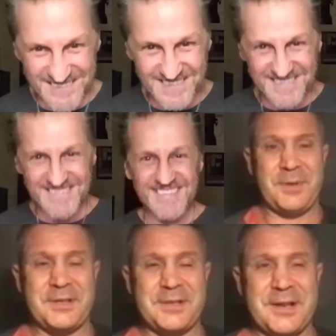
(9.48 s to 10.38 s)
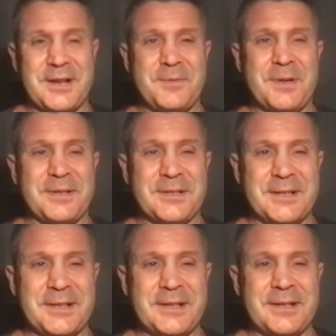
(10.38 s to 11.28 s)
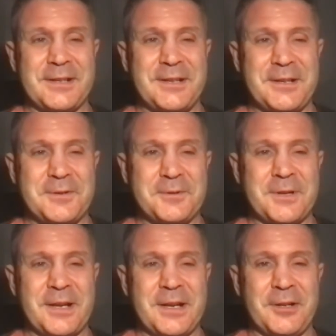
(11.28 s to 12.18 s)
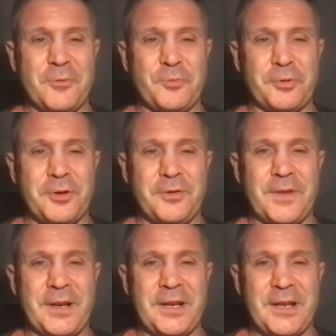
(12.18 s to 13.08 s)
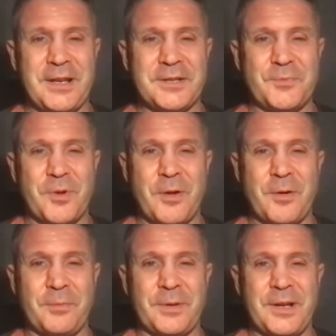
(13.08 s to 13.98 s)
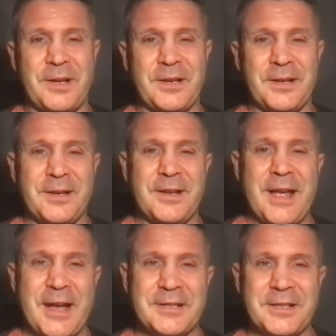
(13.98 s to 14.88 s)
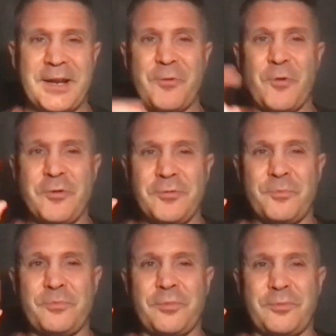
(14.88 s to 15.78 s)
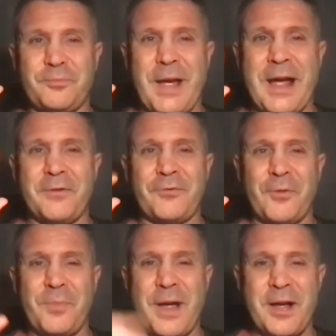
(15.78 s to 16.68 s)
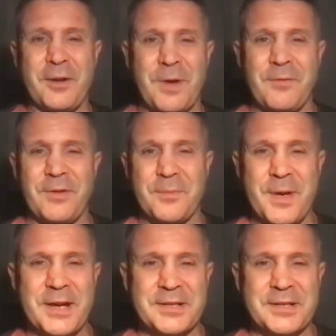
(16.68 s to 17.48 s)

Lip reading: big time. And, Canelo proved that he is probably, as they quote, pound for pound, maybe the best.